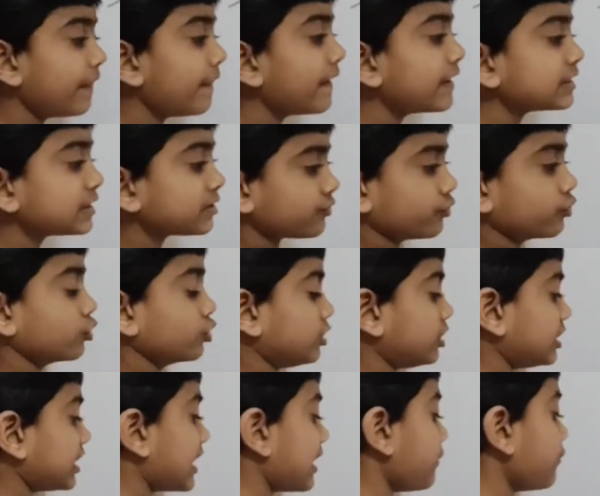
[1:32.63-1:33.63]
this food
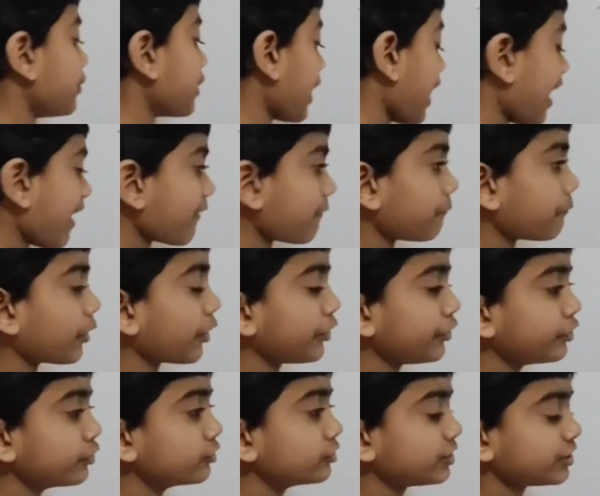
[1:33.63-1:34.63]
chain we have
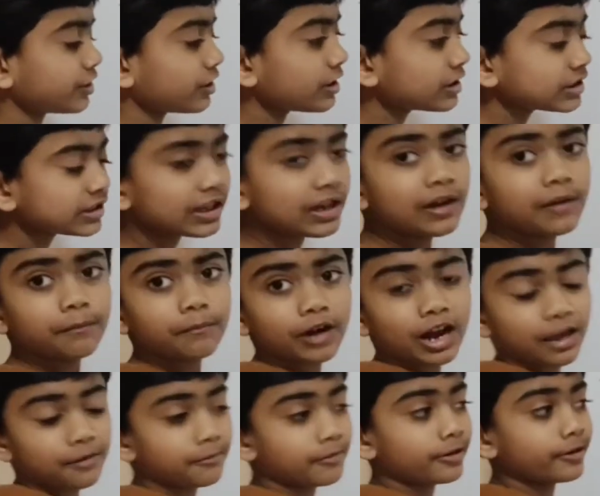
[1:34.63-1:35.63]
producers,
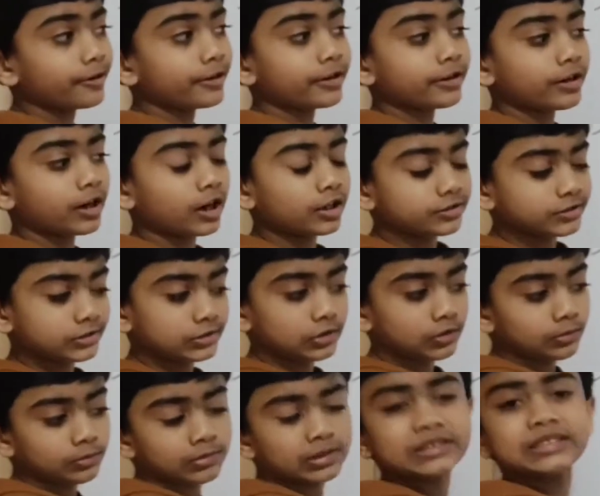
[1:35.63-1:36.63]
primary
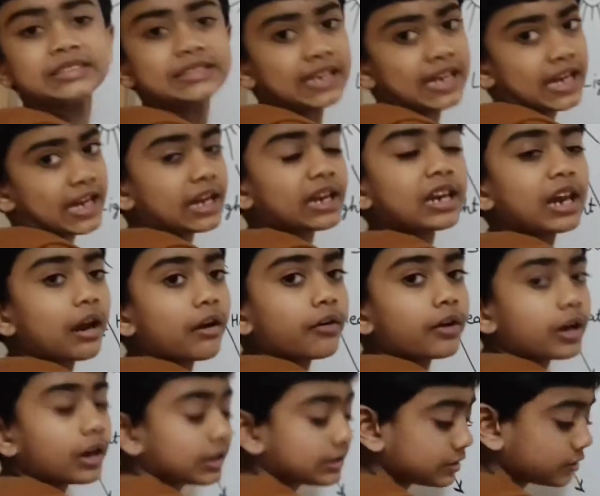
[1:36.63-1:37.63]
consumers, secondary
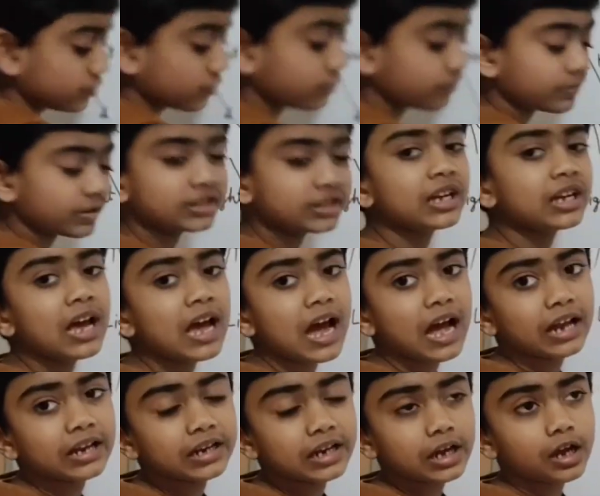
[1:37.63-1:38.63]
consumers
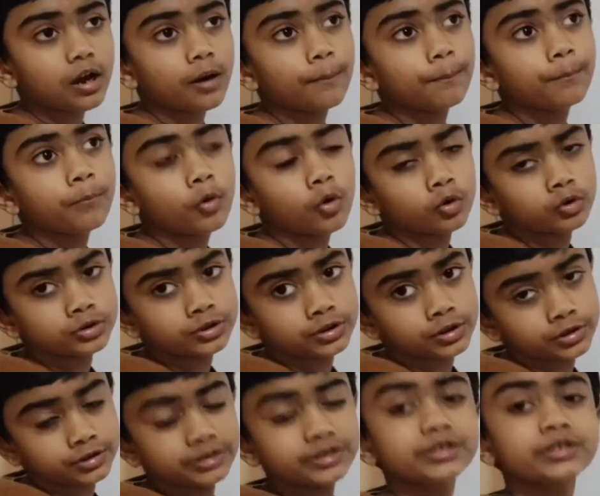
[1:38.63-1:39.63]
and
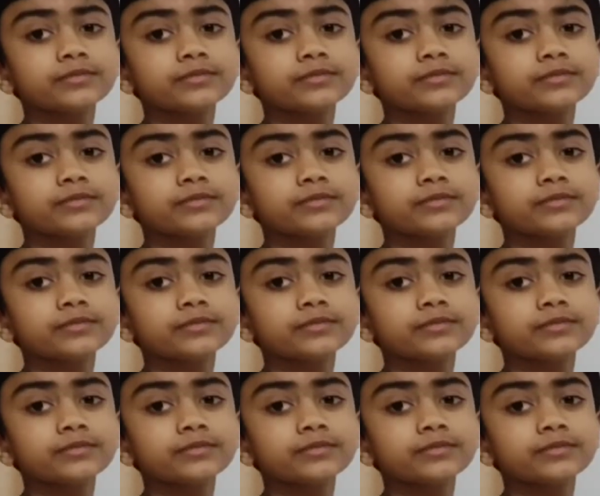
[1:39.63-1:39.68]
decomposers.